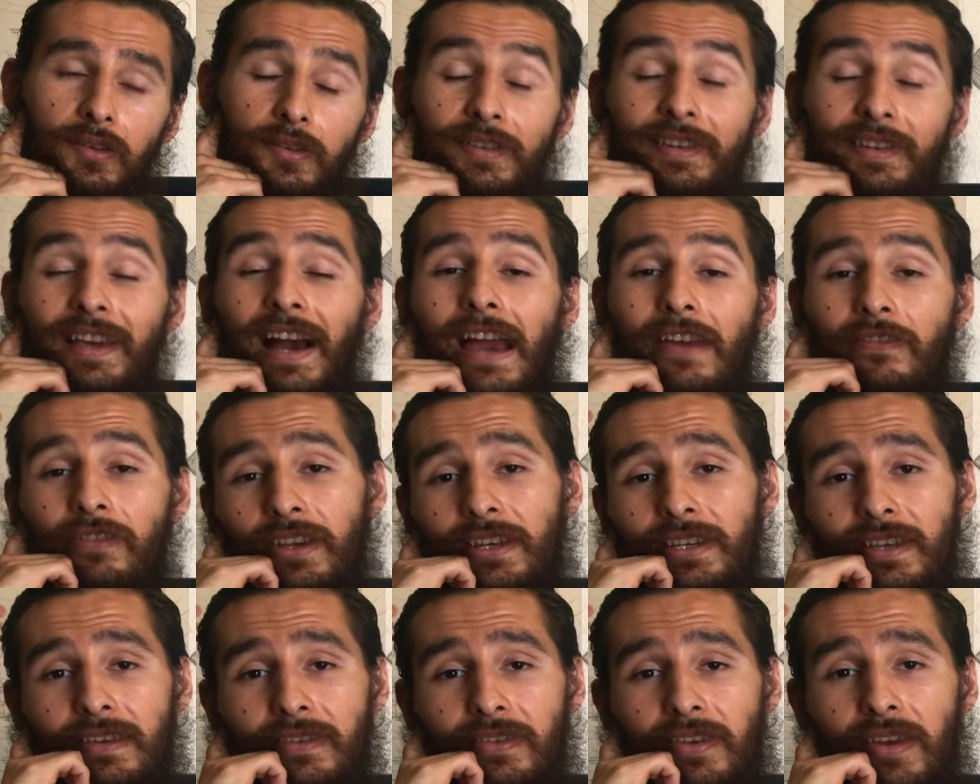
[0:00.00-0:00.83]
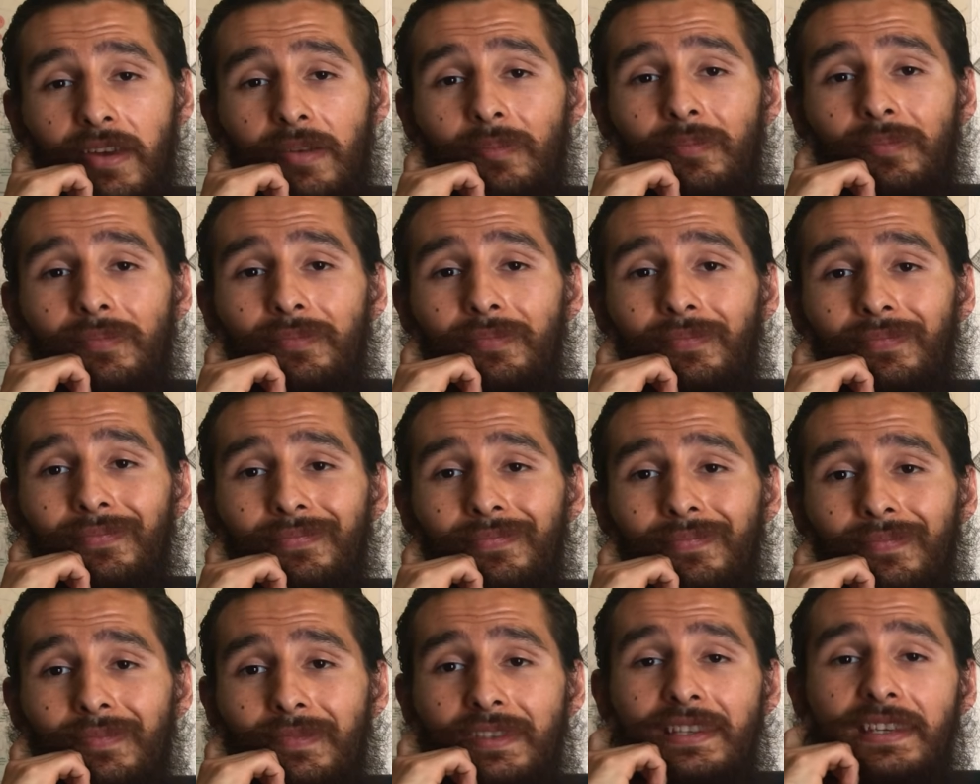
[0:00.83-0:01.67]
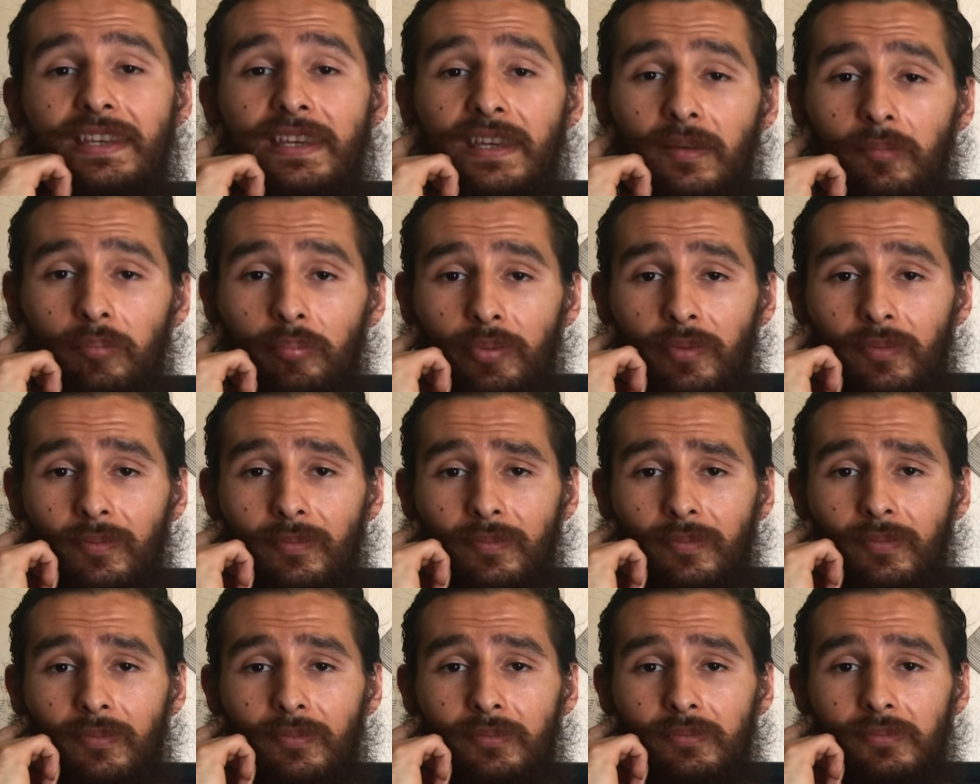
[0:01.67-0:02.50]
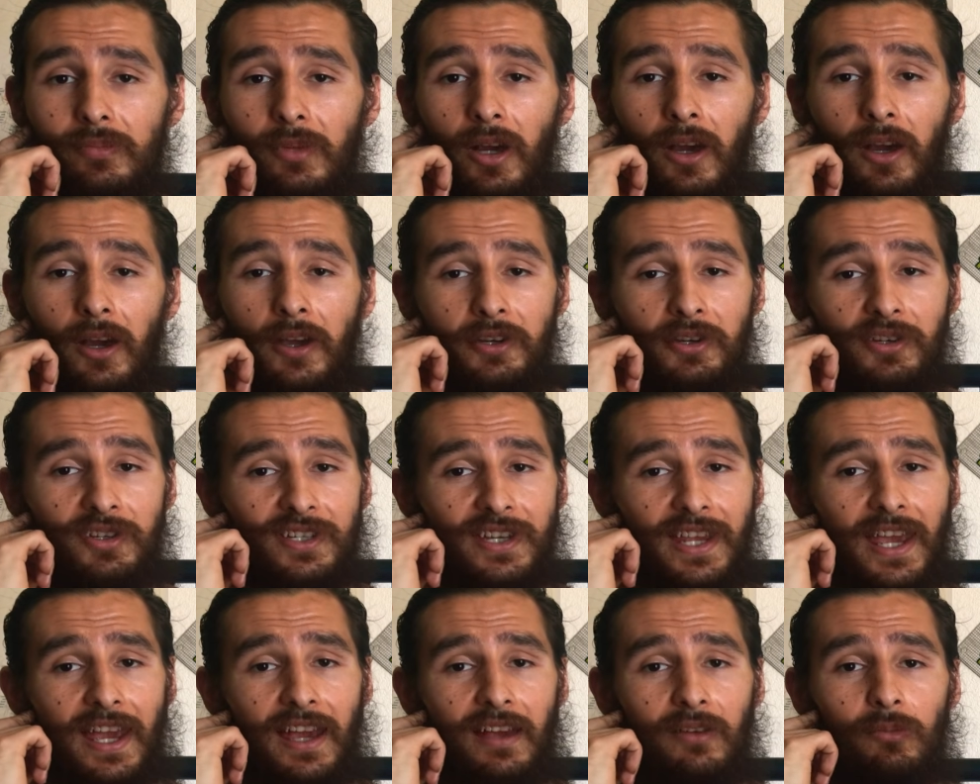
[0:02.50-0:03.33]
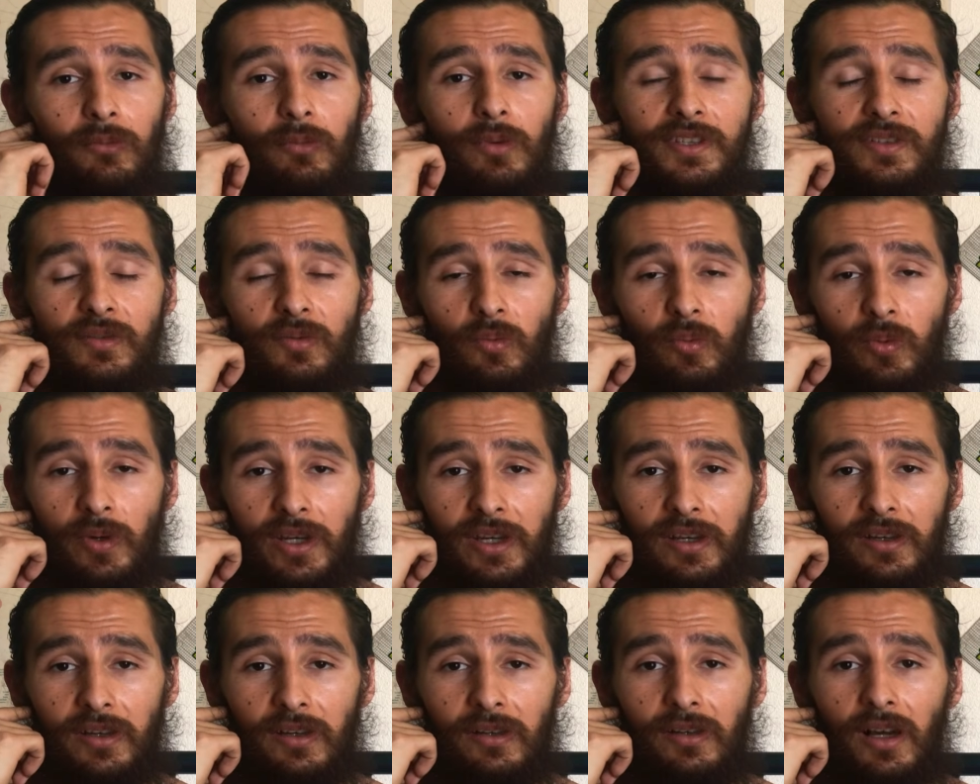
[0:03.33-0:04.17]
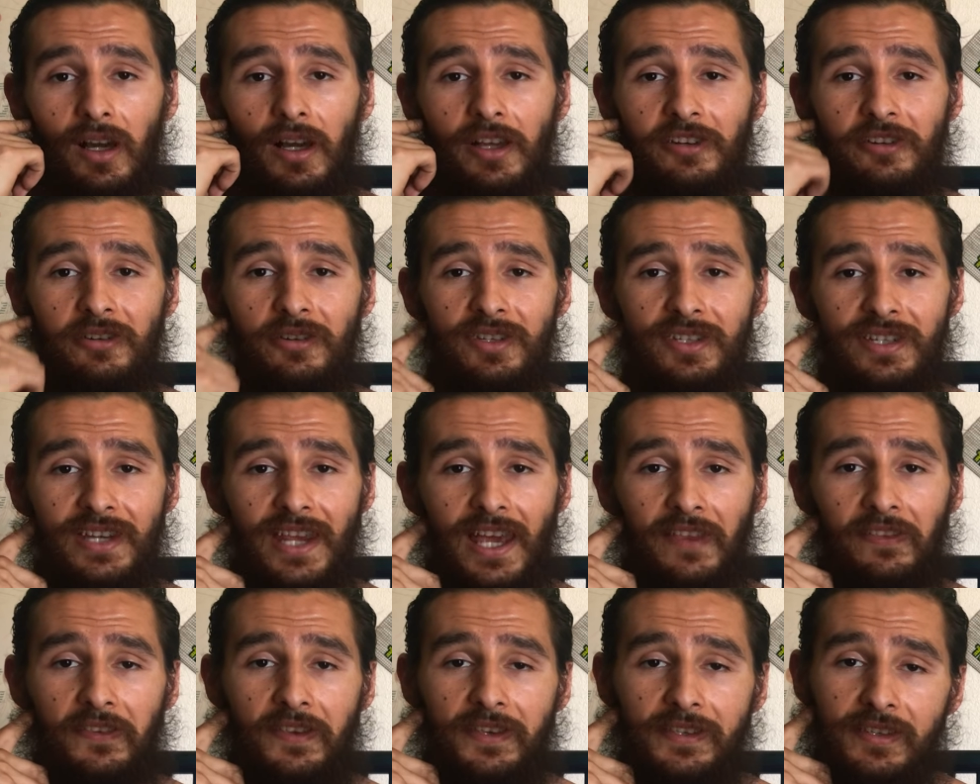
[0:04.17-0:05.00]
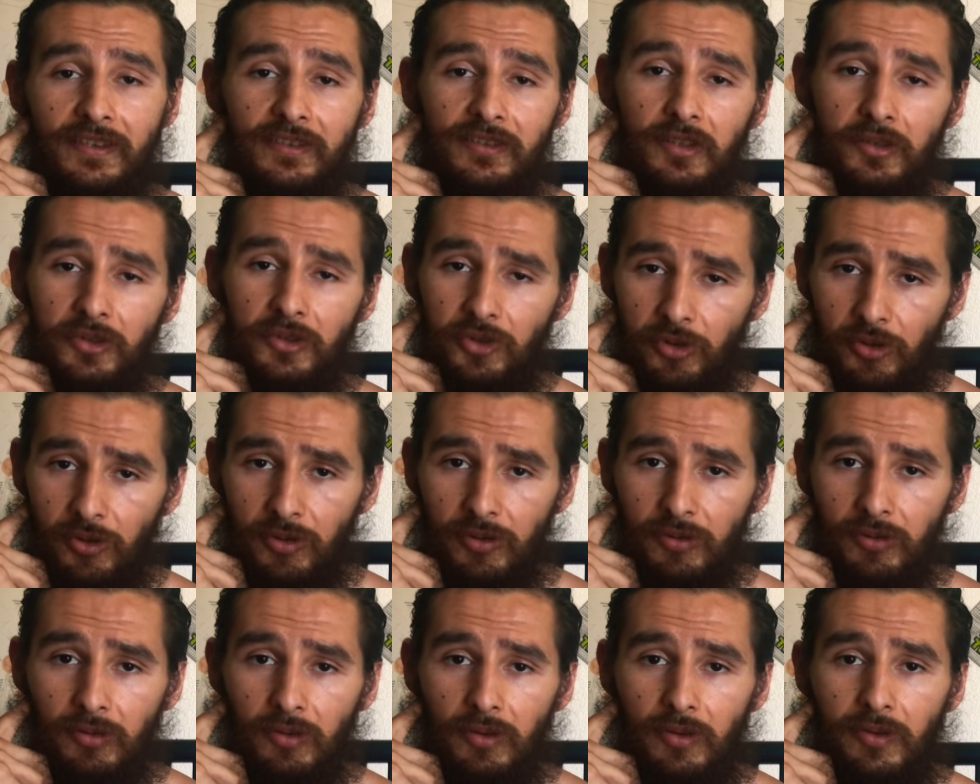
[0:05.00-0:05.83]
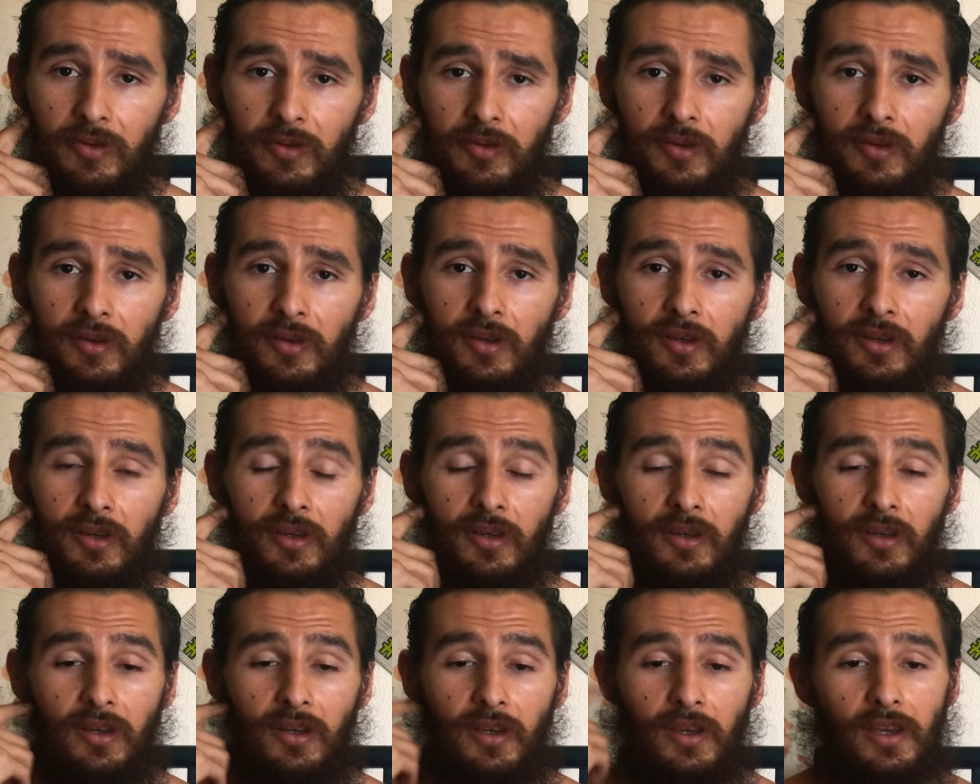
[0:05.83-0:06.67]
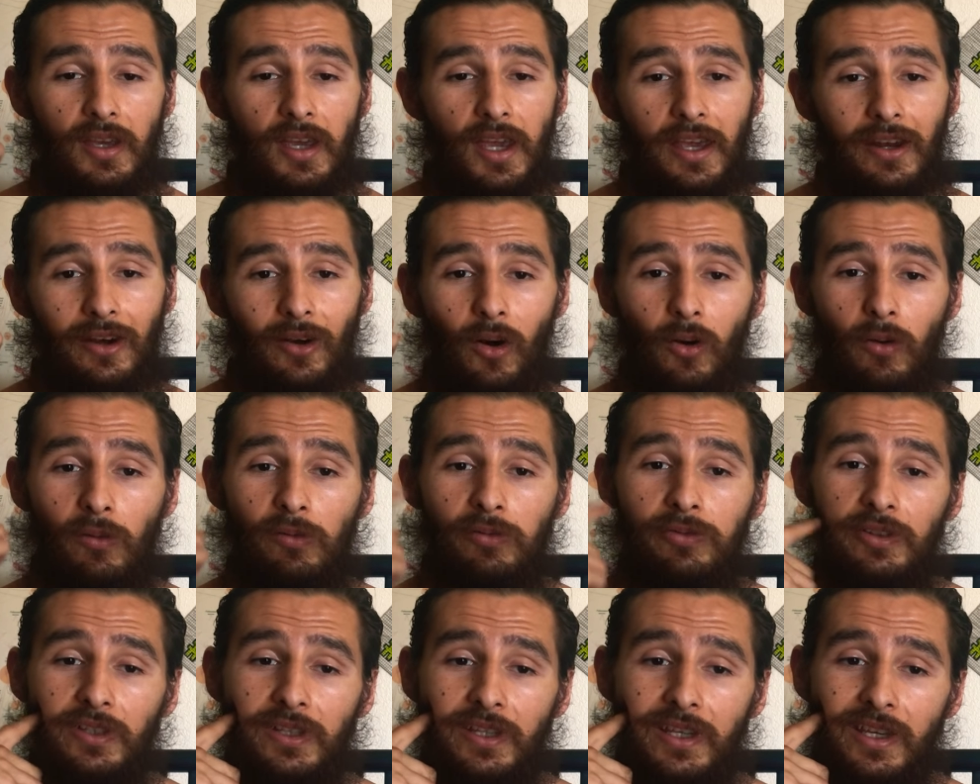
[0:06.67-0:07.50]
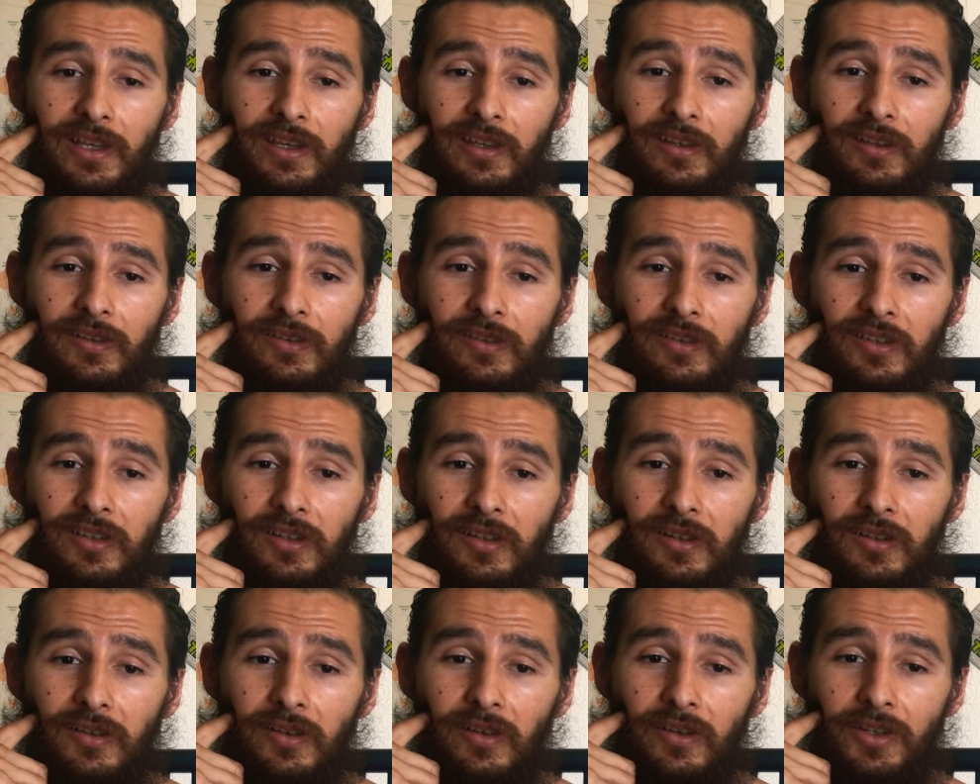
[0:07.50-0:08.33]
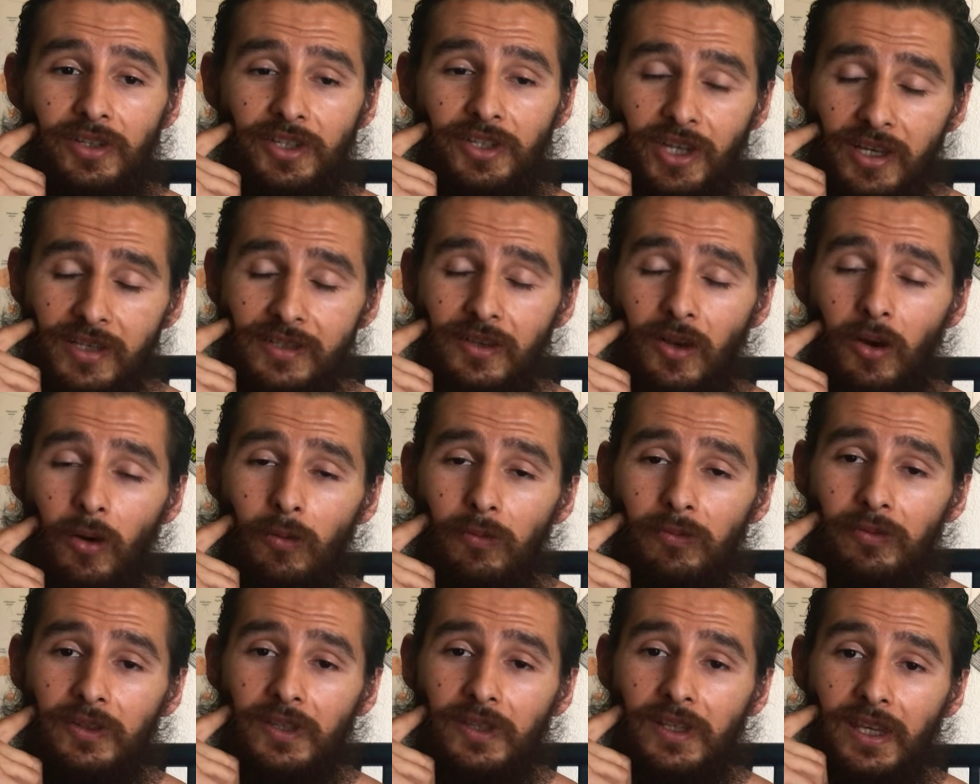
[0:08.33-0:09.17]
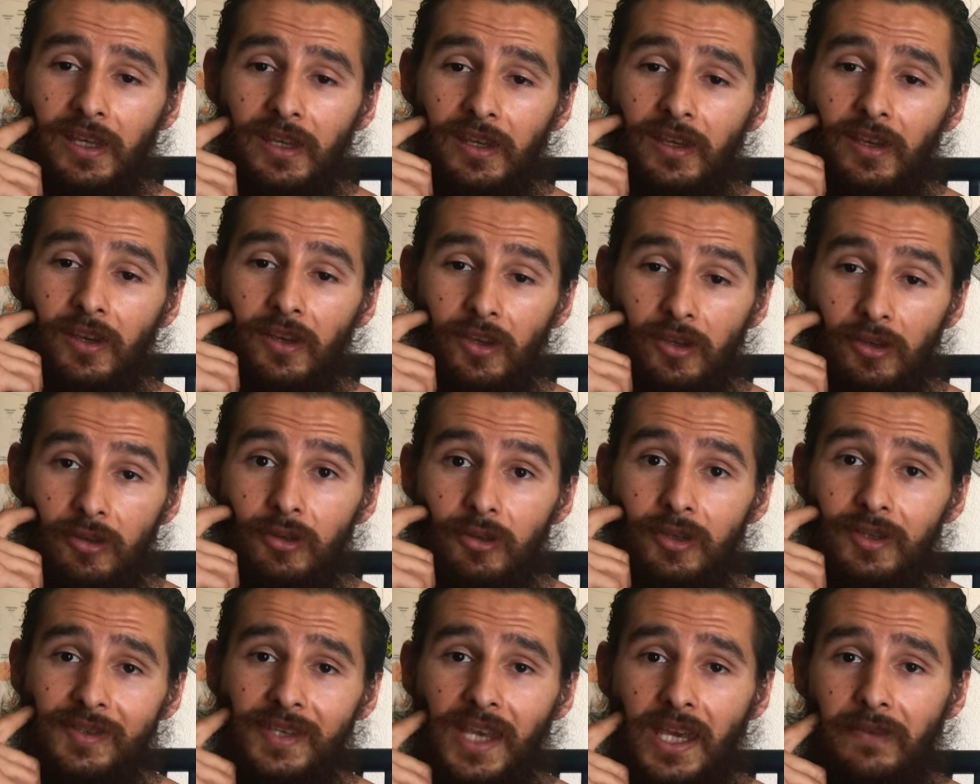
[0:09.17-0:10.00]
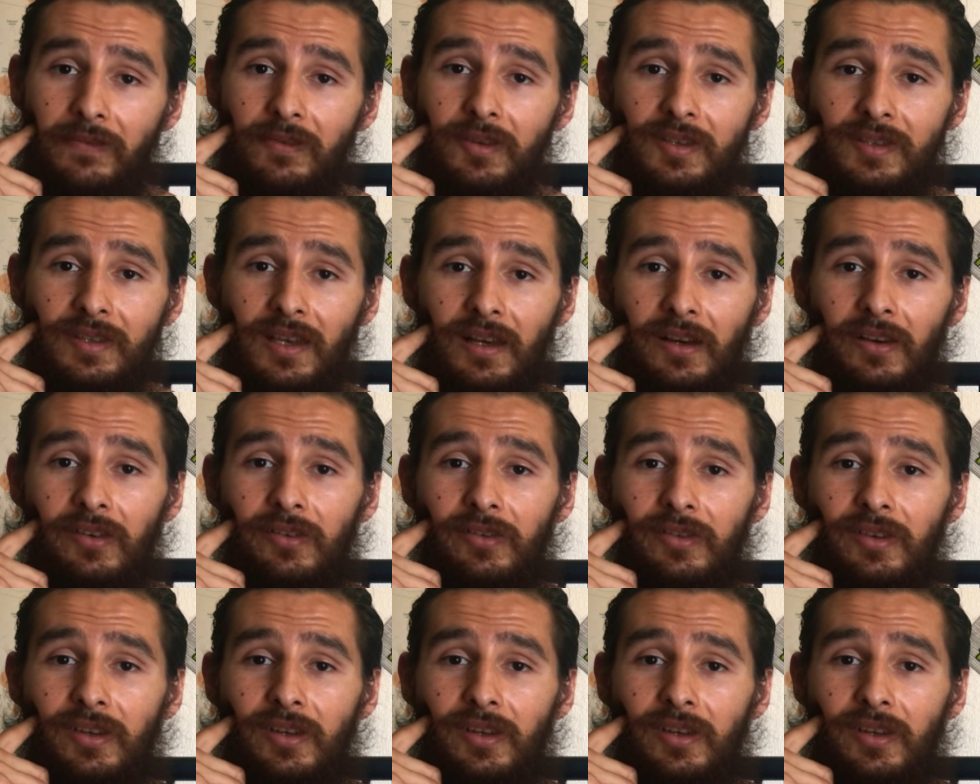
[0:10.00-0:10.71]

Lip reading: Dive into them deep. Understand what's real. Understand this is the truth. And hopefully, just hopefully, you can save yourself.